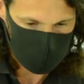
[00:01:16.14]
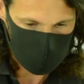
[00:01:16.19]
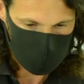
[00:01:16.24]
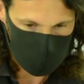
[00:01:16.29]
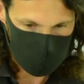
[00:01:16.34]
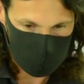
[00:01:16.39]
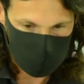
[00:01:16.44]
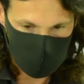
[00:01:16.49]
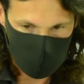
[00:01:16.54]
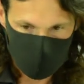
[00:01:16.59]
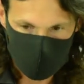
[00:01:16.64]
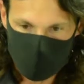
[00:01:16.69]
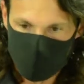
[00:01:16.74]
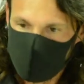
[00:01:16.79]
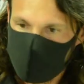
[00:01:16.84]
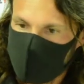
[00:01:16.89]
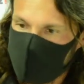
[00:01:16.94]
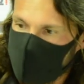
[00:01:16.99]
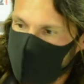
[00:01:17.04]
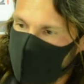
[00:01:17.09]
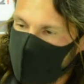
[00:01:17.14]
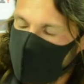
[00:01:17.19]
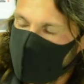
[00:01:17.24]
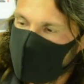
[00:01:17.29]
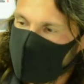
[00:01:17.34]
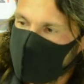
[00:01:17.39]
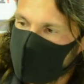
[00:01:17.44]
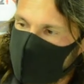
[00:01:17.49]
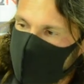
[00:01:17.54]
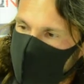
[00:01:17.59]
it's not the,
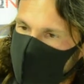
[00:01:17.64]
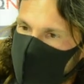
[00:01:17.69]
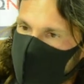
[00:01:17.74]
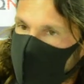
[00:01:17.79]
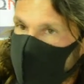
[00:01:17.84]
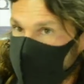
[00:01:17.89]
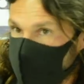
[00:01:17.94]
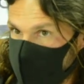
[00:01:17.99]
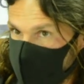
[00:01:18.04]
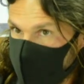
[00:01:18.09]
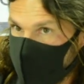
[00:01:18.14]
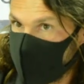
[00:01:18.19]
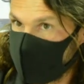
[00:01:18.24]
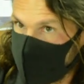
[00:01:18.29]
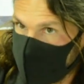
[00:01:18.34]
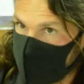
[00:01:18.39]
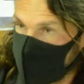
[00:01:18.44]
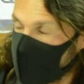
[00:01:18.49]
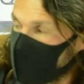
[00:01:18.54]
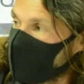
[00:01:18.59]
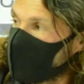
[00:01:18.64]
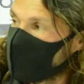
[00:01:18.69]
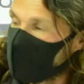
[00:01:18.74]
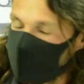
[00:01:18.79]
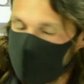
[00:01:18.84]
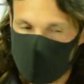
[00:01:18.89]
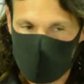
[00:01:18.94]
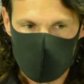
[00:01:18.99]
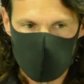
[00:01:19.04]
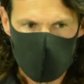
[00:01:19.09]
the same for,
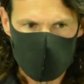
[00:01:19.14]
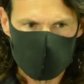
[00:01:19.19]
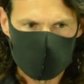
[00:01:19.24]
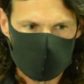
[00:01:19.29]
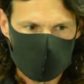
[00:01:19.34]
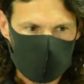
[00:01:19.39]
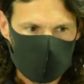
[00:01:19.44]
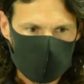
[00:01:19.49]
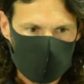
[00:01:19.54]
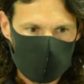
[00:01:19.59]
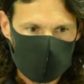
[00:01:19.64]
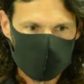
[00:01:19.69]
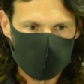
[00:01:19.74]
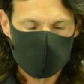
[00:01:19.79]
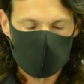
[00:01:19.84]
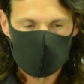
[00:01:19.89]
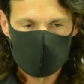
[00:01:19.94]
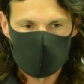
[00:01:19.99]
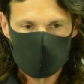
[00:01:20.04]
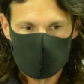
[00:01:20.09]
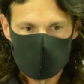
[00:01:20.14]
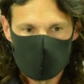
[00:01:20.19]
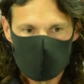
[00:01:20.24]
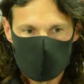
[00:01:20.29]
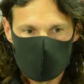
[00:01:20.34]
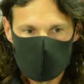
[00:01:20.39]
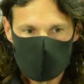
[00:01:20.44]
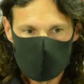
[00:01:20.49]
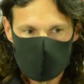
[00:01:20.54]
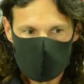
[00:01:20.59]
for our team
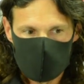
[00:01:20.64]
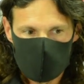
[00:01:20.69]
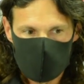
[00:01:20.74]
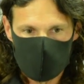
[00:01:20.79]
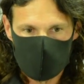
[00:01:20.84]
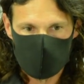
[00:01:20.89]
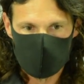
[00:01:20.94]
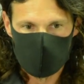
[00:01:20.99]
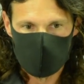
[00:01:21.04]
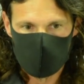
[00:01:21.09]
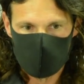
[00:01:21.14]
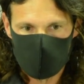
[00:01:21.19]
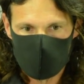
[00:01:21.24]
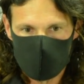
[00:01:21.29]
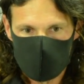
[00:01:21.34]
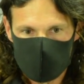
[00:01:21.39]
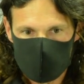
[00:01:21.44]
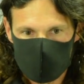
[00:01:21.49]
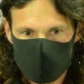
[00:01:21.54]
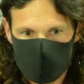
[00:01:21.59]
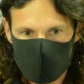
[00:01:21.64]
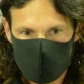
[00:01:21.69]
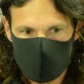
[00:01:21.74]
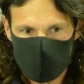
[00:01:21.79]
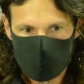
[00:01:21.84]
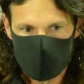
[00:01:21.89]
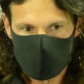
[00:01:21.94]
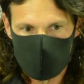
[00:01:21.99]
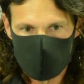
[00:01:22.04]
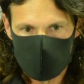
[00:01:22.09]
and uh,
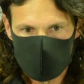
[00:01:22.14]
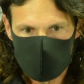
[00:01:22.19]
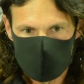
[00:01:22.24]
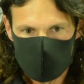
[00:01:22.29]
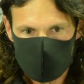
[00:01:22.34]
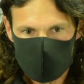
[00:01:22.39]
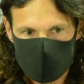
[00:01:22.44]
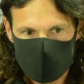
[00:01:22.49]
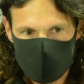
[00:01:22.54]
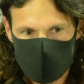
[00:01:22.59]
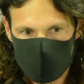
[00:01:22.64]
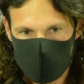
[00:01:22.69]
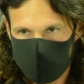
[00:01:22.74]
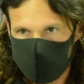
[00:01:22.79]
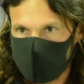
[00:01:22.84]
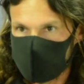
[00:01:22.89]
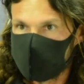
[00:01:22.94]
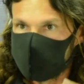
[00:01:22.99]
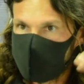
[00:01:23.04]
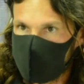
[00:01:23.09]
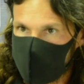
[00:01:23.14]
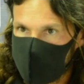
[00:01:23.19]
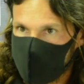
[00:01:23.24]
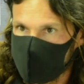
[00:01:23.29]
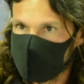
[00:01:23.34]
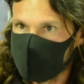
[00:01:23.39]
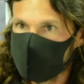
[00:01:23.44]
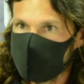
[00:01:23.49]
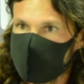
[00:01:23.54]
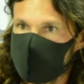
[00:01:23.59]
they are they have
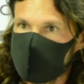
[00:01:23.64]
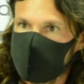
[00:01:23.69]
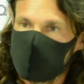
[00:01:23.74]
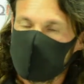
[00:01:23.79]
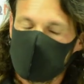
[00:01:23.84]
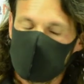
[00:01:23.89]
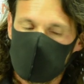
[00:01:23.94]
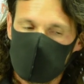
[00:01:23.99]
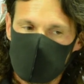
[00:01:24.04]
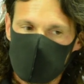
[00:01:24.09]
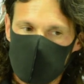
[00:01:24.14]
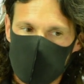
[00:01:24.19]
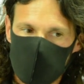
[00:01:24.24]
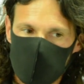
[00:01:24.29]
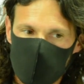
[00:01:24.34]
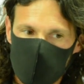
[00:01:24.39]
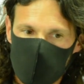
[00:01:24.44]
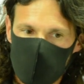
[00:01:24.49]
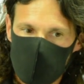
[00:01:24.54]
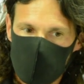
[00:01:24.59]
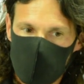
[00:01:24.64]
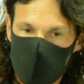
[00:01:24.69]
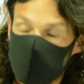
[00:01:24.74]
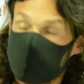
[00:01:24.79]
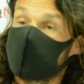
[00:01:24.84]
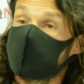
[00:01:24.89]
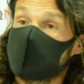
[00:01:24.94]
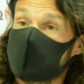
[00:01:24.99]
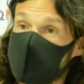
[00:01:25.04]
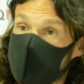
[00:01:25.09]
experience in uh,
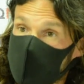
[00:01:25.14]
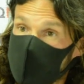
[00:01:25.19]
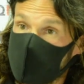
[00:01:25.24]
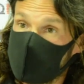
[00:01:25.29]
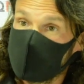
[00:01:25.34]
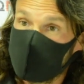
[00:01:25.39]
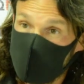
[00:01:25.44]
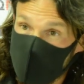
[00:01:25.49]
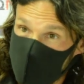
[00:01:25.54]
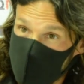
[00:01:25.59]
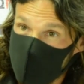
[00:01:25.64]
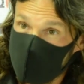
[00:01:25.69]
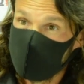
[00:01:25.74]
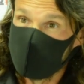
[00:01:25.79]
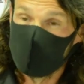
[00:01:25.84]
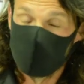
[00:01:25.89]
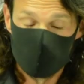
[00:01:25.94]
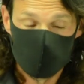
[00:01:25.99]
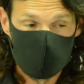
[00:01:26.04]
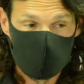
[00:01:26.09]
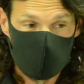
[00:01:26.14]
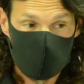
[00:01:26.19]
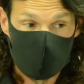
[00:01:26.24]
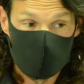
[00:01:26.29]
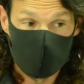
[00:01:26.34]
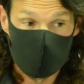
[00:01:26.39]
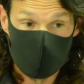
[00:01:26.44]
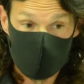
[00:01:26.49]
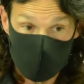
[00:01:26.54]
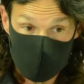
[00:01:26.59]
Africa Cup
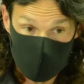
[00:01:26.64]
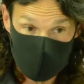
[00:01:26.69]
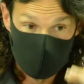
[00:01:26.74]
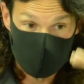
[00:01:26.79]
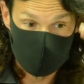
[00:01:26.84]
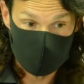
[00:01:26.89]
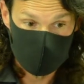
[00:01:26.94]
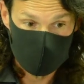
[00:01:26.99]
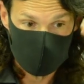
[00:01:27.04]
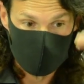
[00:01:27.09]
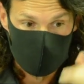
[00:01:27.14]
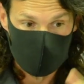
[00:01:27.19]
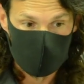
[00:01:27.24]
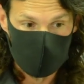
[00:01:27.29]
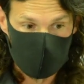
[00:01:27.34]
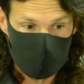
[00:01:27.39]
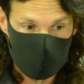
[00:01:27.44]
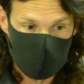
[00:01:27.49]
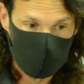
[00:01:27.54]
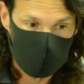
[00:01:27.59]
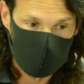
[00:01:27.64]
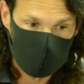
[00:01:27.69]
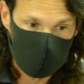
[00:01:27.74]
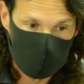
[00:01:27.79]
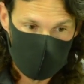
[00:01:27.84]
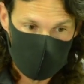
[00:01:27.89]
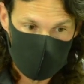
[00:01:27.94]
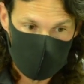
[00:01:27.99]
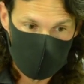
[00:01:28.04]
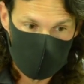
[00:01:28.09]
and uh, Euh,
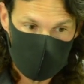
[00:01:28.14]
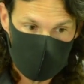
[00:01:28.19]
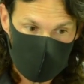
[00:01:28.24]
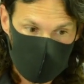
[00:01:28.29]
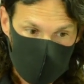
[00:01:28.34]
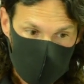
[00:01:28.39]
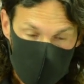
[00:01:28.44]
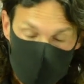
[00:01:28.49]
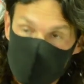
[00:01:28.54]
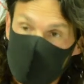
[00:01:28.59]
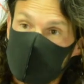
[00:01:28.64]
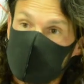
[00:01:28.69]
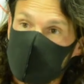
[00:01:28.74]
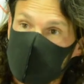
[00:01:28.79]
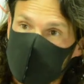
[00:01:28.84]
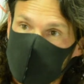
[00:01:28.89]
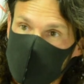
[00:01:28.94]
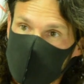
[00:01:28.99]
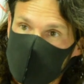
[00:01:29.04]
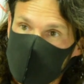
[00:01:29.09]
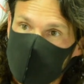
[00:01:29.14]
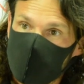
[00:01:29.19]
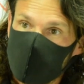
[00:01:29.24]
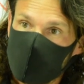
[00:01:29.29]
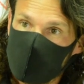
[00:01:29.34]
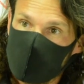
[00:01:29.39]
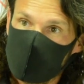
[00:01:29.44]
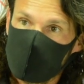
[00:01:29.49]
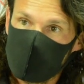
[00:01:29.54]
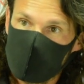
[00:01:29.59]
Ligue des Champions,
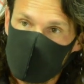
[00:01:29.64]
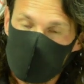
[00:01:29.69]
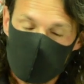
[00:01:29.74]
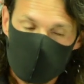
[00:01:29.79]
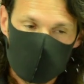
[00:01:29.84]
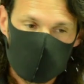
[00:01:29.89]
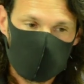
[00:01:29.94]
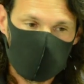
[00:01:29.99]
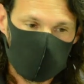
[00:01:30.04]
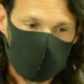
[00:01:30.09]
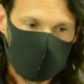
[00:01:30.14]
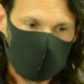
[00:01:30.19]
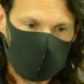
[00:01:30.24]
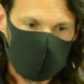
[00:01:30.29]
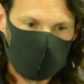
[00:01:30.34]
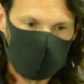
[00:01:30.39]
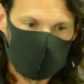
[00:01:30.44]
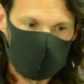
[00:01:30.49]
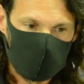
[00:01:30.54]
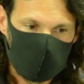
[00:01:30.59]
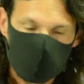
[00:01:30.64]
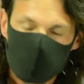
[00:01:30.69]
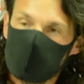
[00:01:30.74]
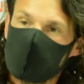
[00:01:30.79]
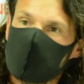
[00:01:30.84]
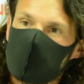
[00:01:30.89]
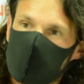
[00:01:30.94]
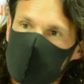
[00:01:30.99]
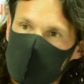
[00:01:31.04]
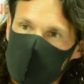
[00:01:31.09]
euh, Cham euh,
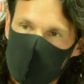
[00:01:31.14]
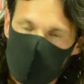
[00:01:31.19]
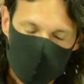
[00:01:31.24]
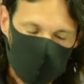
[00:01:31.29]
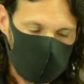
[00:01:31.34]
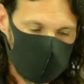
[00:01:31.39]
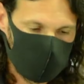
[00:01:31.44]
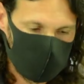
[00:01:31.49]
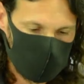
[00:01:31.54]
Champion Cup.